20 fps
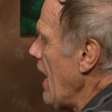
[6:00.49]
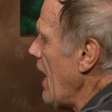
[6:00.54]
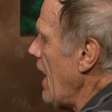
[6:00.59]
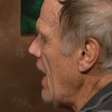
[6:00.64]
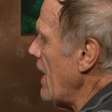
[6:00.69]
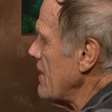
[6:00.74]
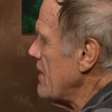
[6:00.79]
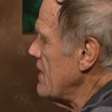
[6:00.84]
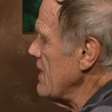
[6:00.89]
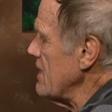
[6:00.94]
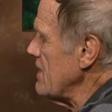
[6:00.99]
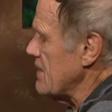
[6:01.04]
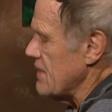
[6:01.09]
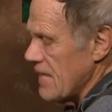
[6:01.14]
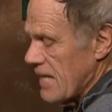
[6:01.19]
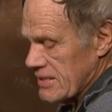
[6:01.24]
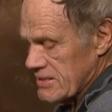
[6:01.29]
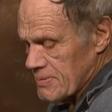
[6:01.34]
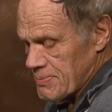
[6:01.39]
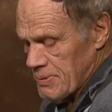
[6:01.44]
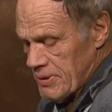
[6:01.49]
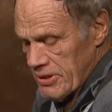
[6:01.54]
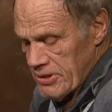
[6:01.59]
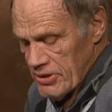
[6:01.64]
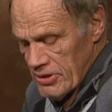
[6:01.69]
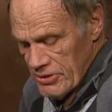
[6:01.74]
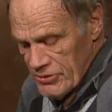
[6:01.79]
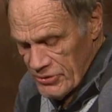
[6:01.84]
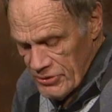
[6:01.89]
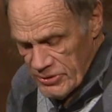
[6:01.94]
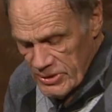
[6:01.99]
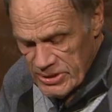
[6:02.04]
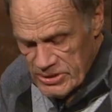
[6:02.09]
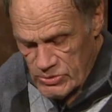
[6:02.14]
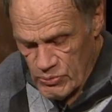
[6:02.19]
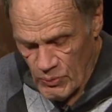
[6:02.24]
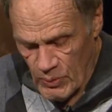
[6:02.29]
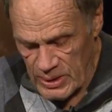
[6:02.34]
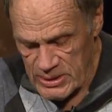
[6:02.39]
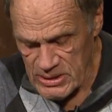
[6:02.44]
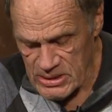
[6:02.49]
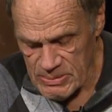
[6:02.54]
I think that's pretty good. There is one